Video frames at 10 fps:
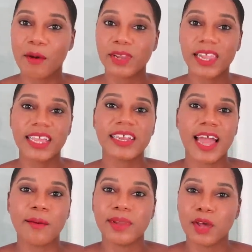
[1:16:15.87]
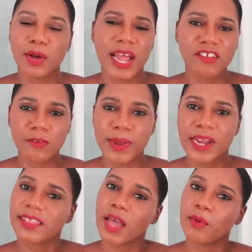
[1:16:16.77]
I will link it down below, and I just
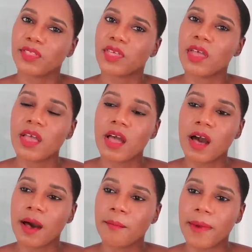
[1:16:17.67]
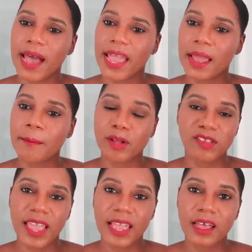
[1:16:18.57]
paired that with my
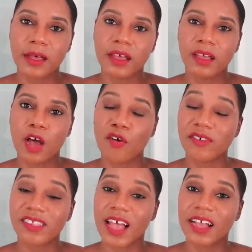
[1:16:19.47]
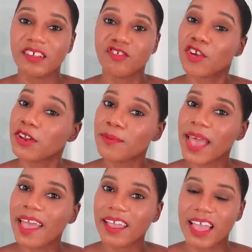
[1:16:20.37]
Bottega oversized Jody
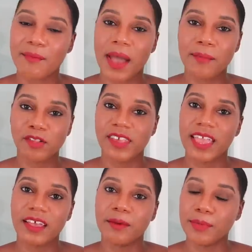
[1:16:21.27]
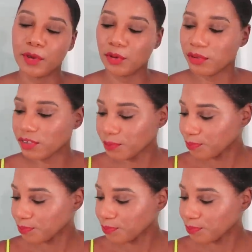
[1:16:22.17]
bag and my Bottega mules.